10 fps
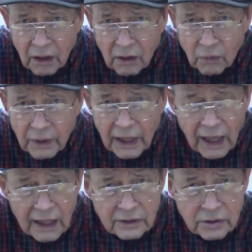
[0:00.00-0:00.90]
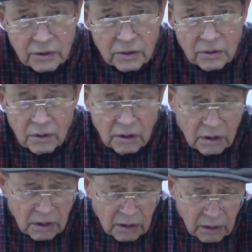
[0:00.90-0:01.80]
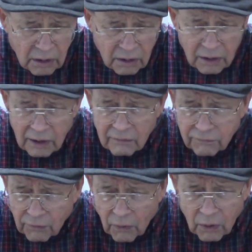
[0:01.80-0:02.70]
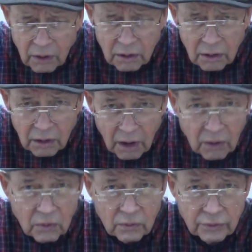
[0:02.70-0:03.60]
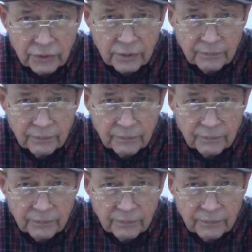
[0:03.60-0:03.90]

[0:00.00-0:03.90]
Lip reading: we had to look for loads.